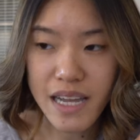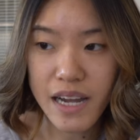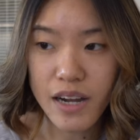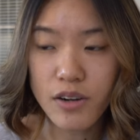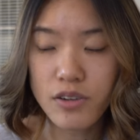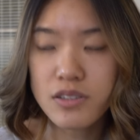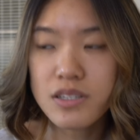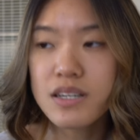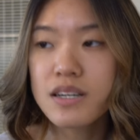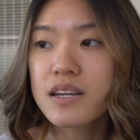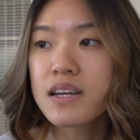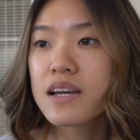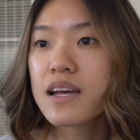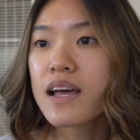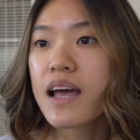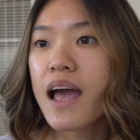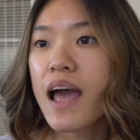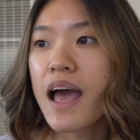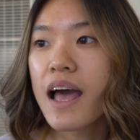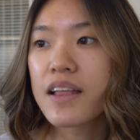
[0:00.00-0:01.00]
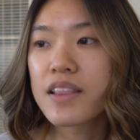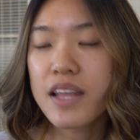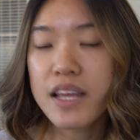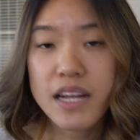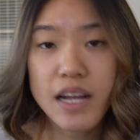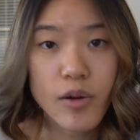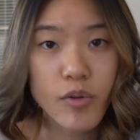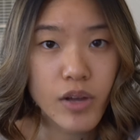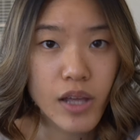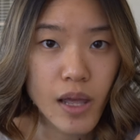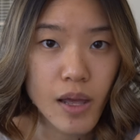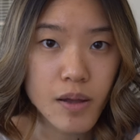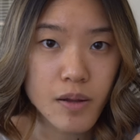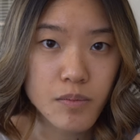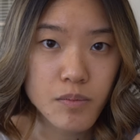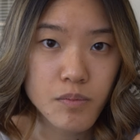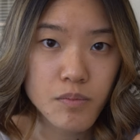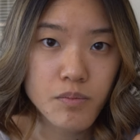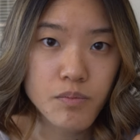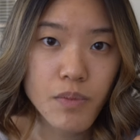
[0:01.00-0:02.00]
down, and then I will get
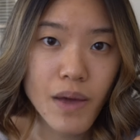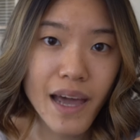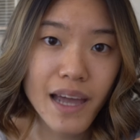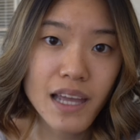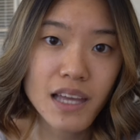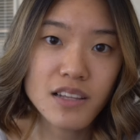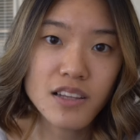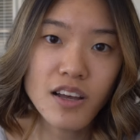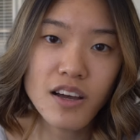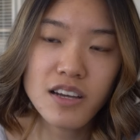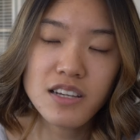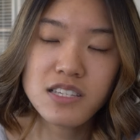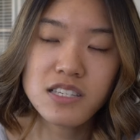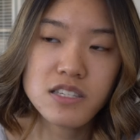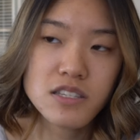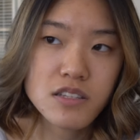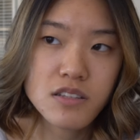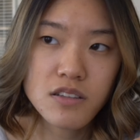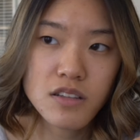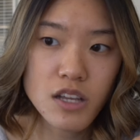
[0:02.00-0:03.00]
packet loss,